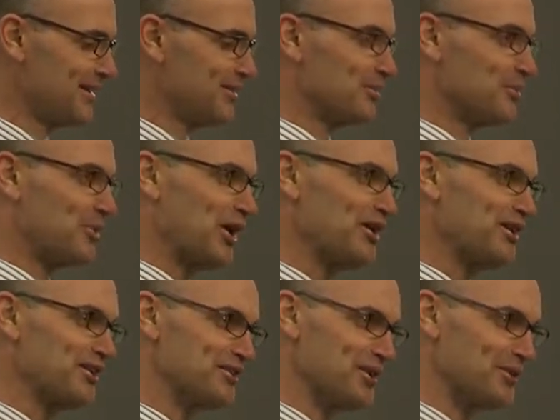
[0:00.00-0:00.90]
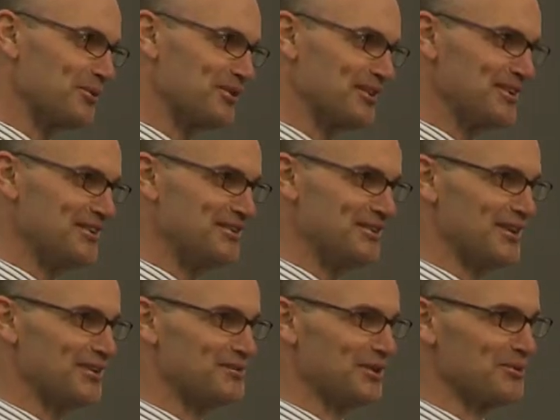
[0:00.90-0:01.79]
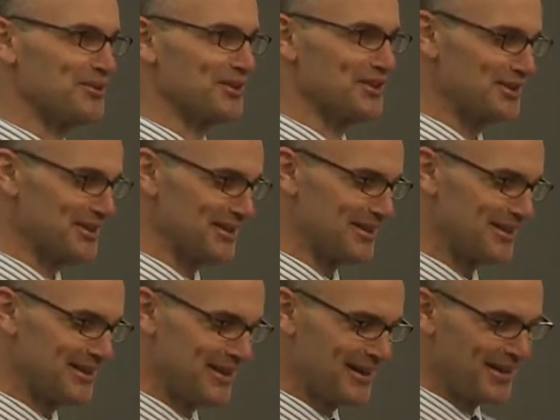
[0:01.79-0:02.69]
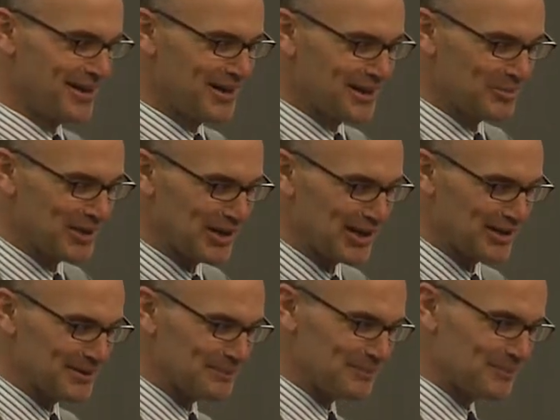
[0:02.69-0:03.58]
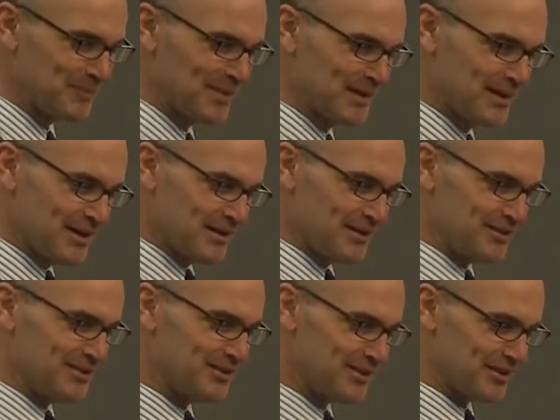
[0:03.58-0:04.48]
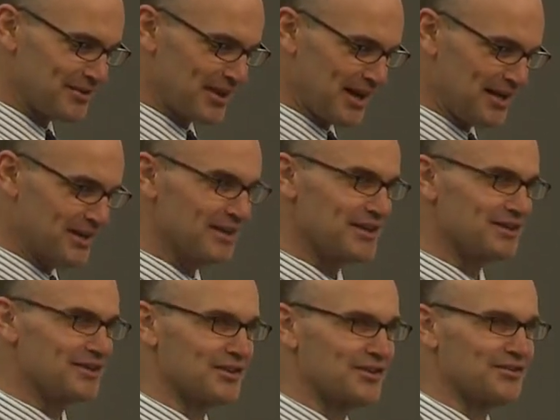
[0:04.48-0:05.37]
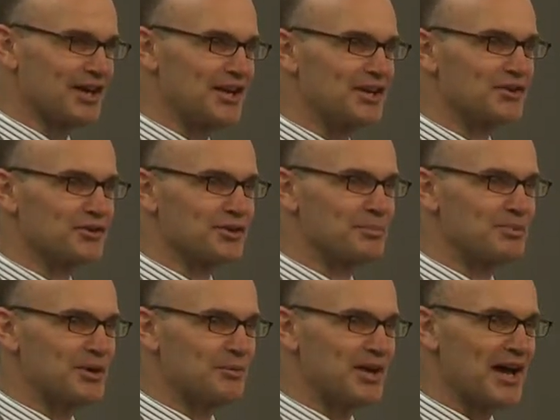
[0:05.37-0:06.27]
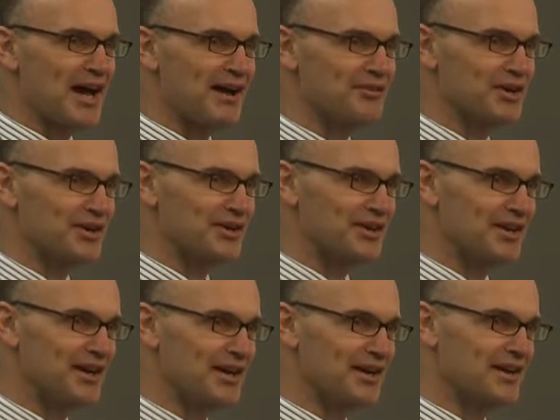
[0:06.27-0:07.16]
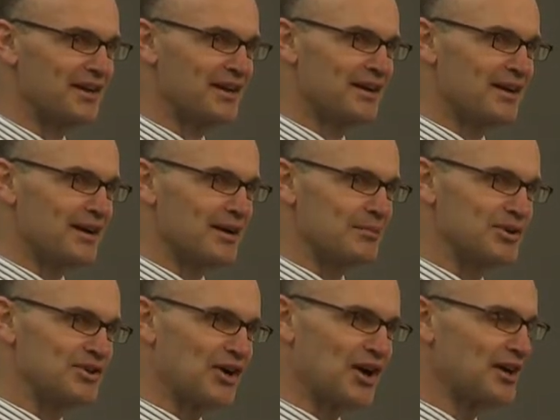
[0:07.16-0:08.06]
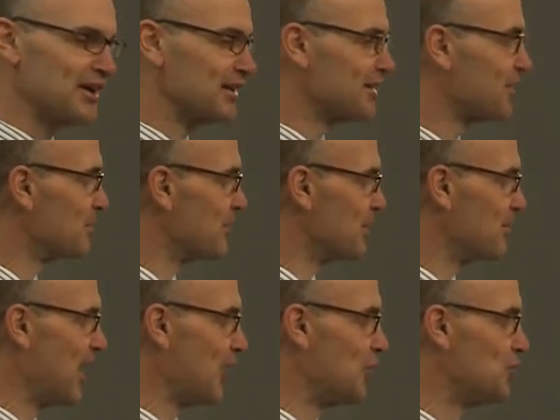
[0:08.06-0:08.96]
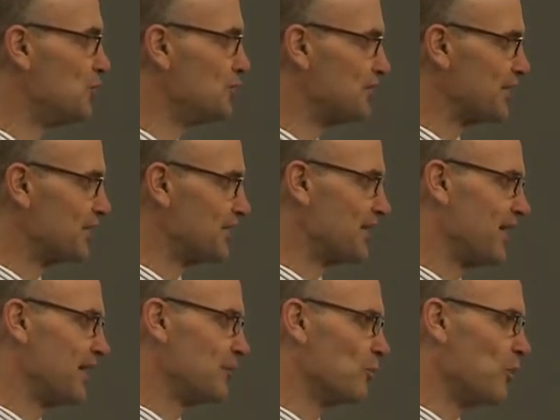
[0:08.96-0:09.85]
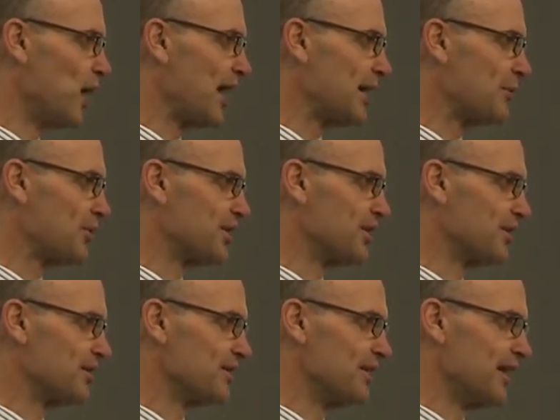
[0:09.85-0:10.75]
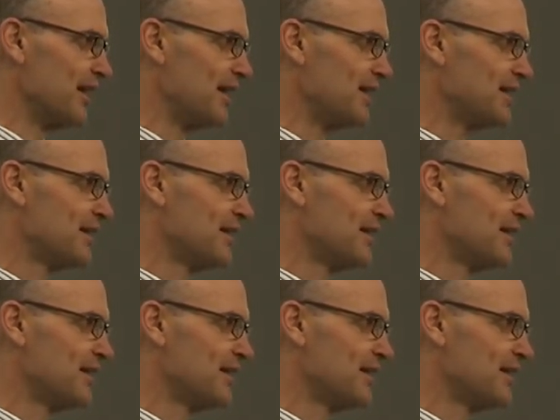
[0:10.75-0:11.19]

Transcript: So parking's always easy. That's always a good thing. But this is exciting, and it's an exciting group that we have here today. I'm going to be talking a little bit about who's here today and why we're here today,